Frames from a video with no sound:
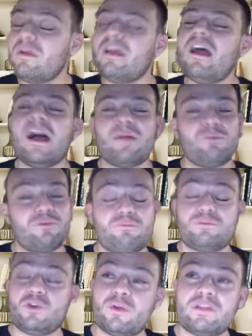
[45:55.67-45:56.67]
I would
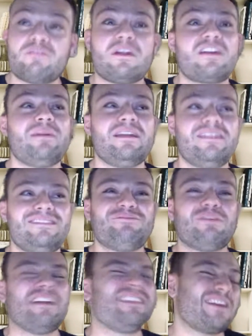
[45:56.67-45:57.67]
totally recommend
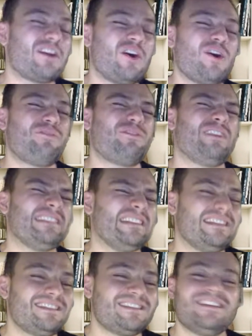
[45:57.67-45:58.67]
renting a car for at
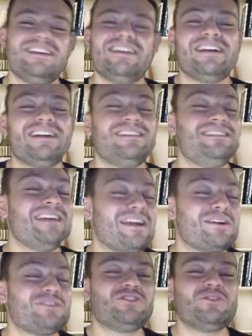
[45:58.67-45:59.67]
least a day
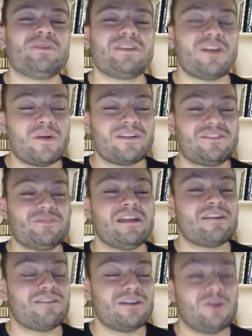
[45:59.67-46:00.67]
or two and going to an
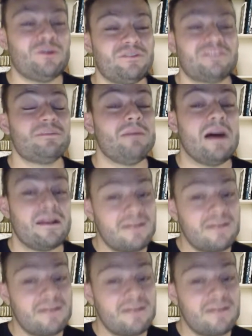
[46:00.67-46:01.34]
area called Samana.